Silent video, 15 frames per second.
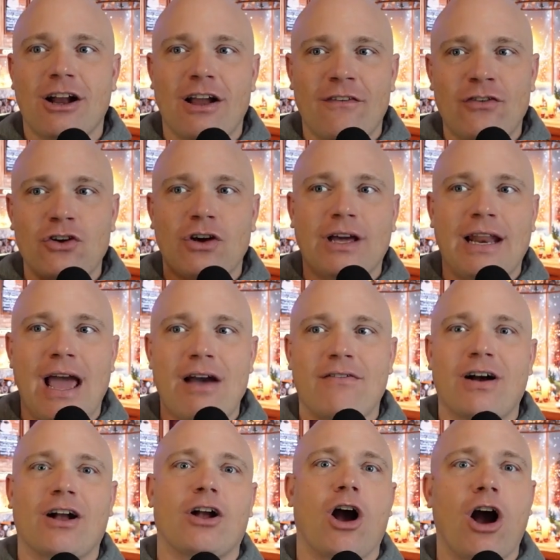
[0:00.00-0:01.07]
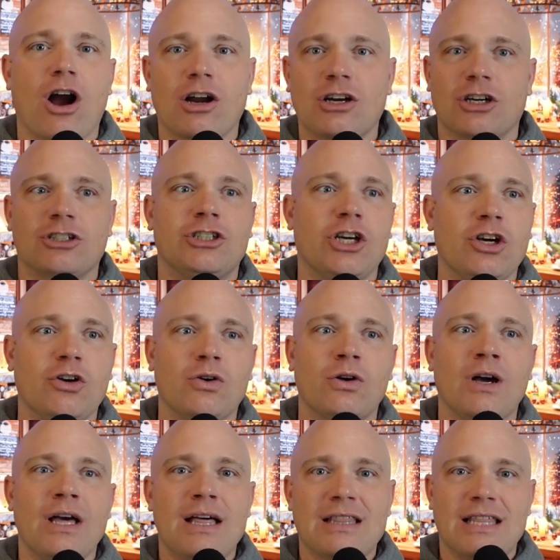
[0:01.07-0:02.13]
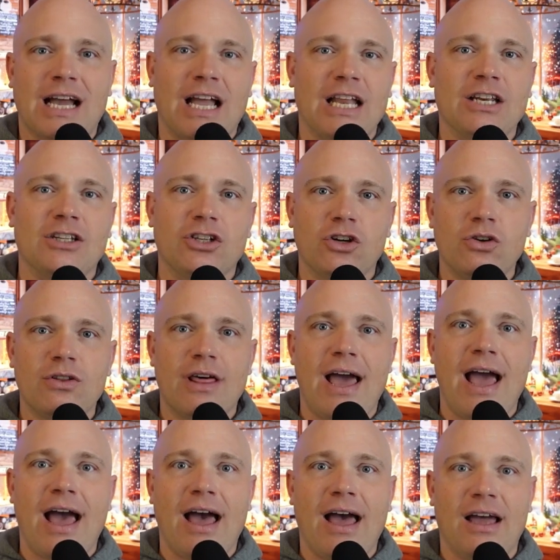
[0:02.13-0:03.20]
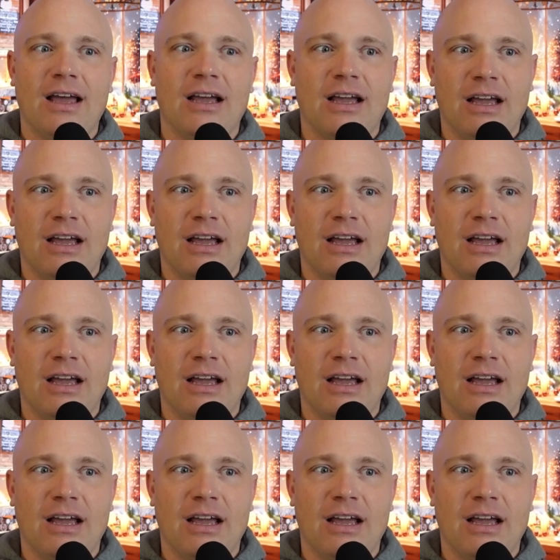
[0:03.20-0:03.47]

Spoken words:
if you can have a guard or two that can do that